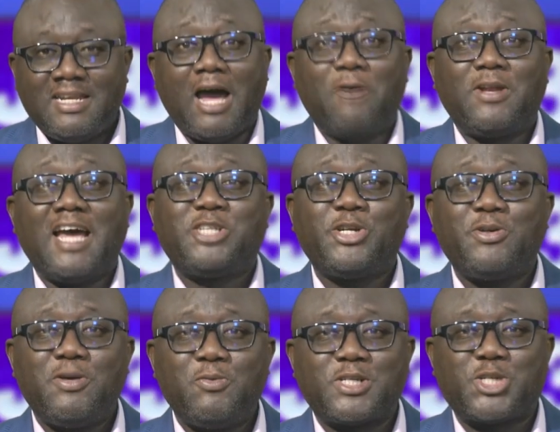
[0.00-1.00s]
Now,
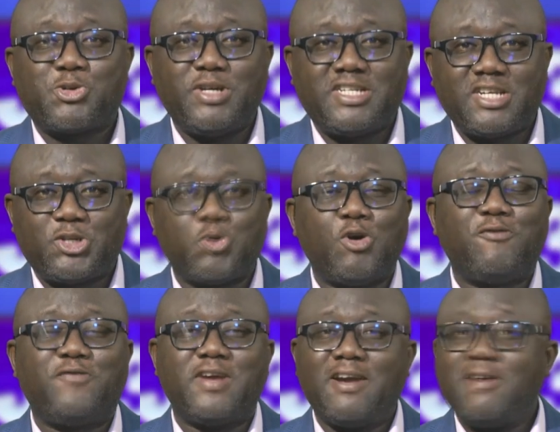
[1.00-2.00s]
Nigeria was treated to a
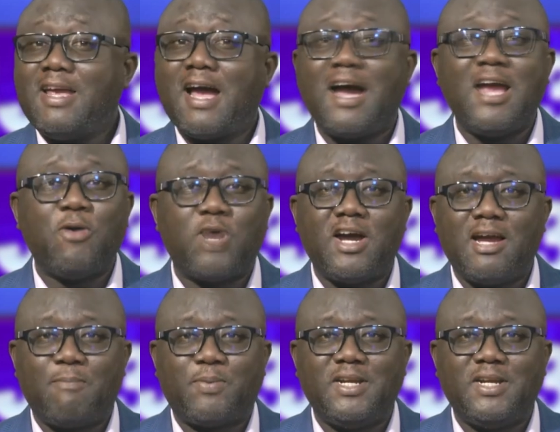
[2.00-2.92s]
very high-wire